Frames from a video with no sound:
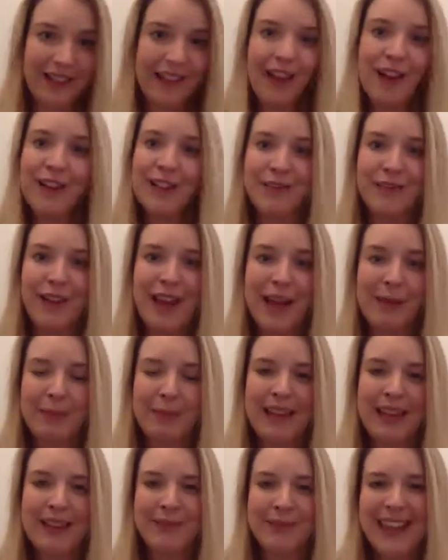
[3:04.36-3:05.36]
large
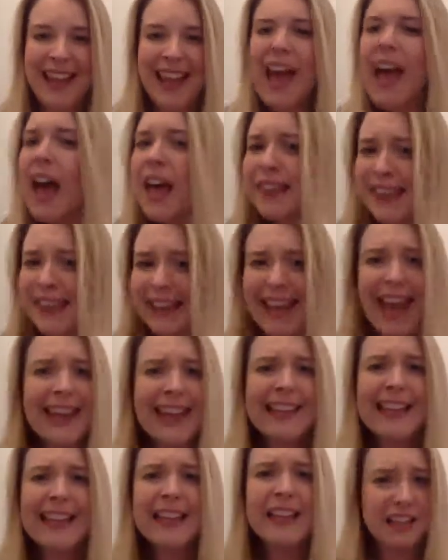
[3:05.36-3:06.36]
family. They're
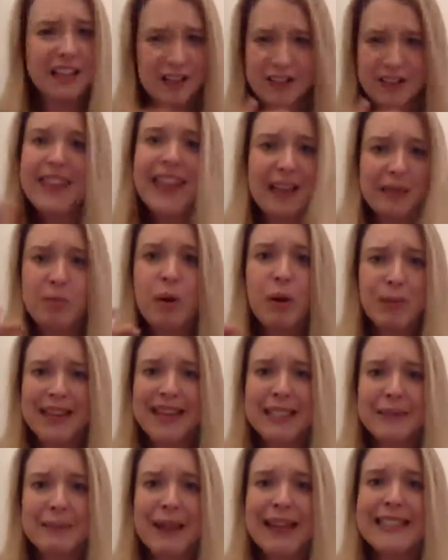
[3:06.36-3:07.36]
Catholic, that probably
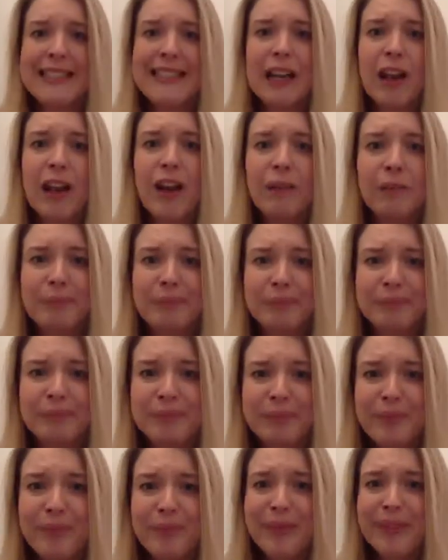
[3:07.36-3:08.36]
explains a lot.
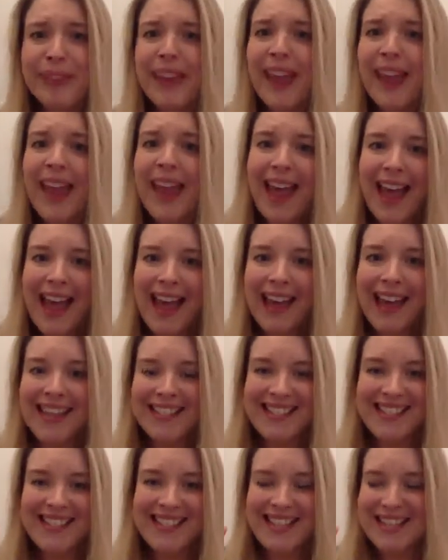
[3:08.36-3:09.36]

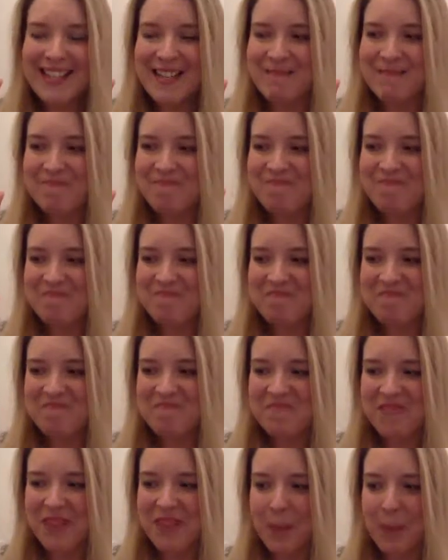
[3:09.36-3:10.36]
And
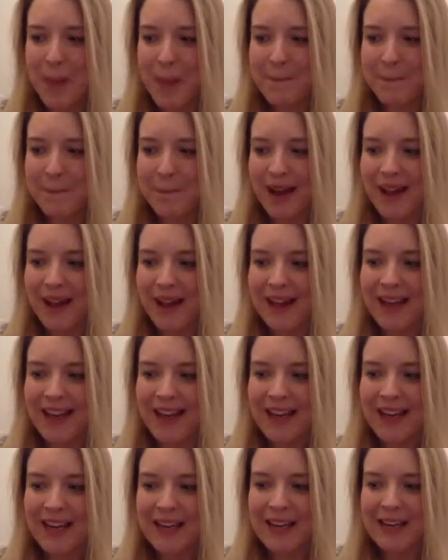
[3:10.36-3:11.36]

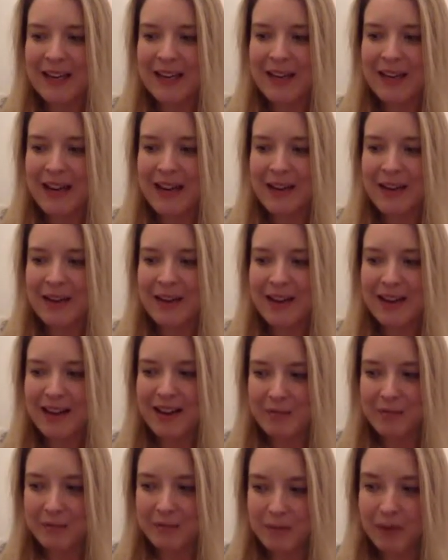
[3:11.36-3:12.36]
my
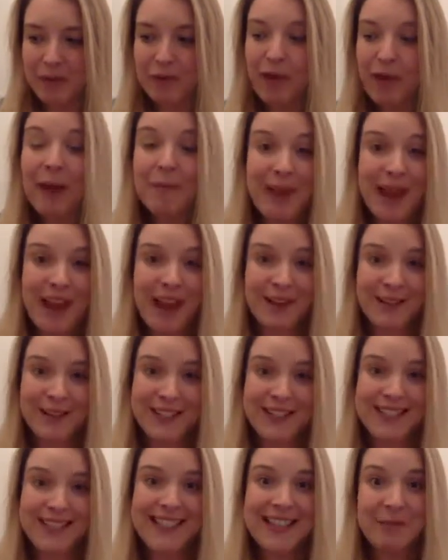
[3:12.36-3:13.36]

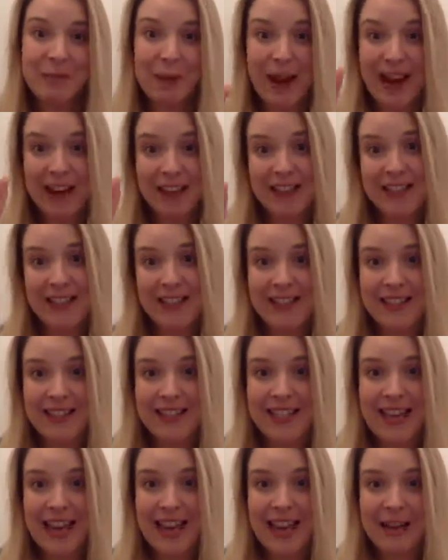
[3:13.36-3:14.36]
grandparents were actually in the
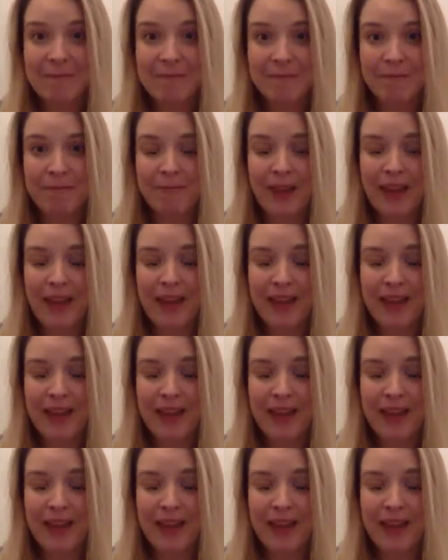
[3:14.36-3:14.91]
same